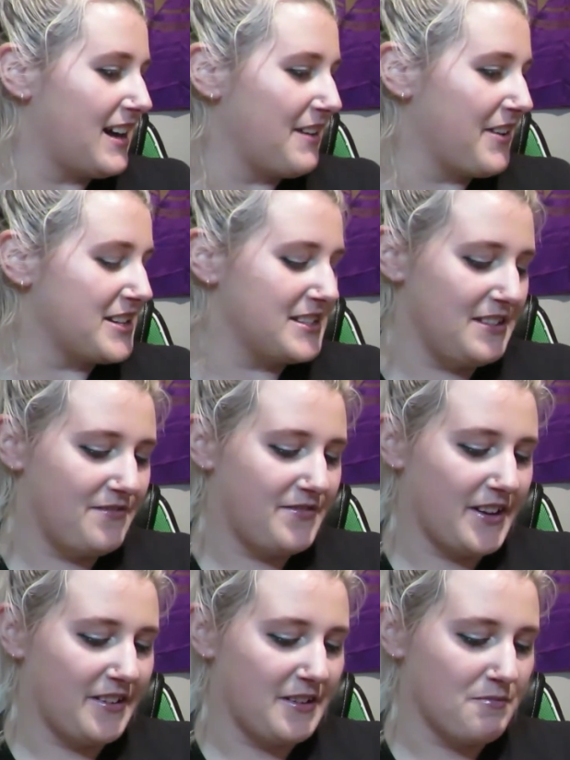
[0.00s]
I'm actually
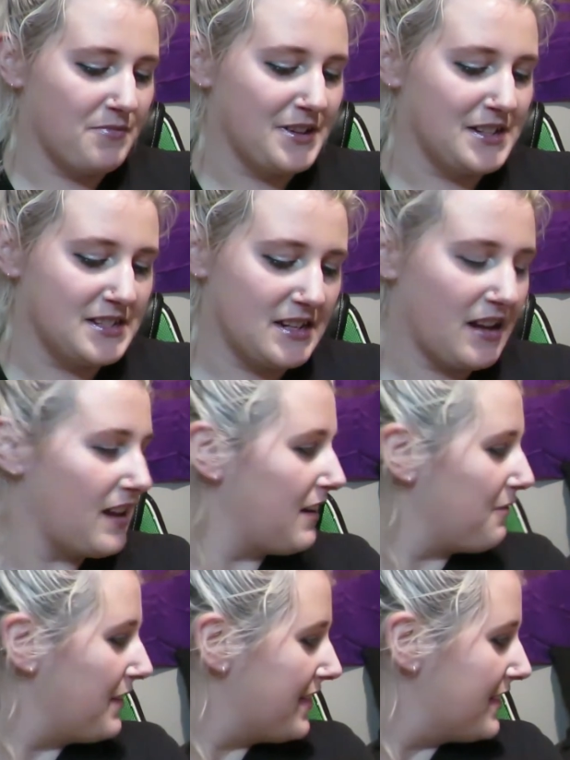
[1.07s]
very impressed
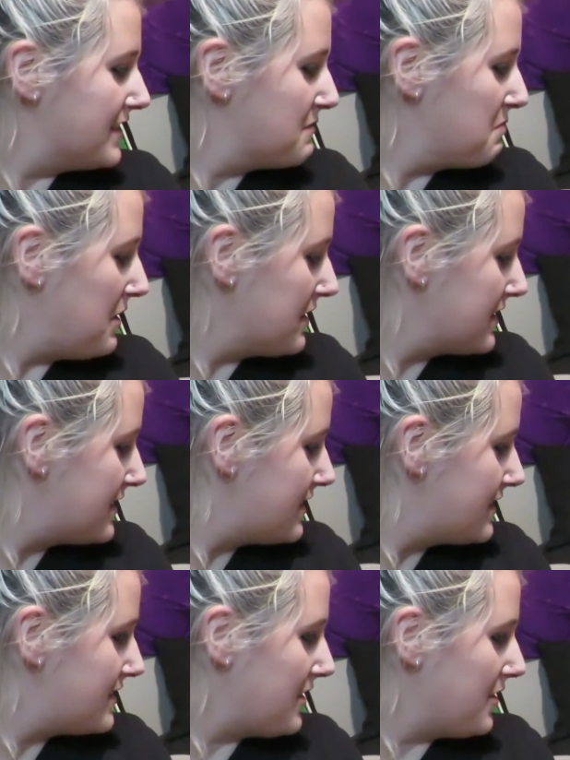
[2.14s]
with this box
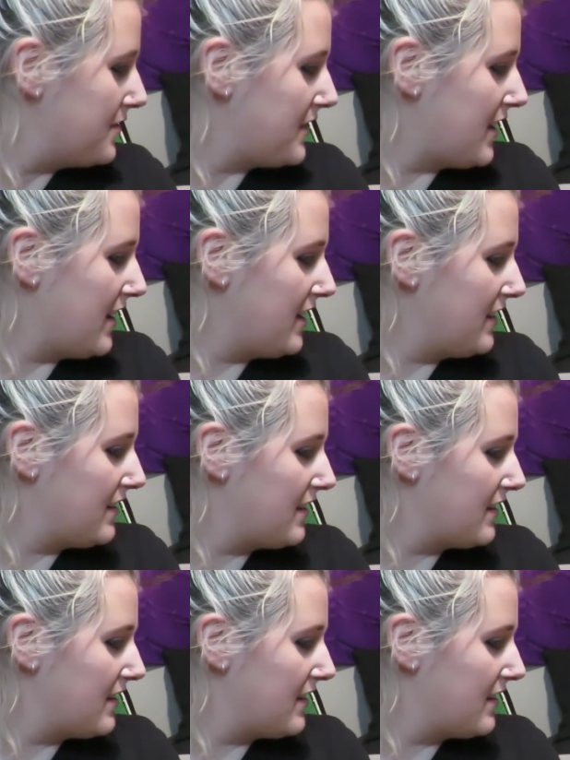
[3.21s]
so far.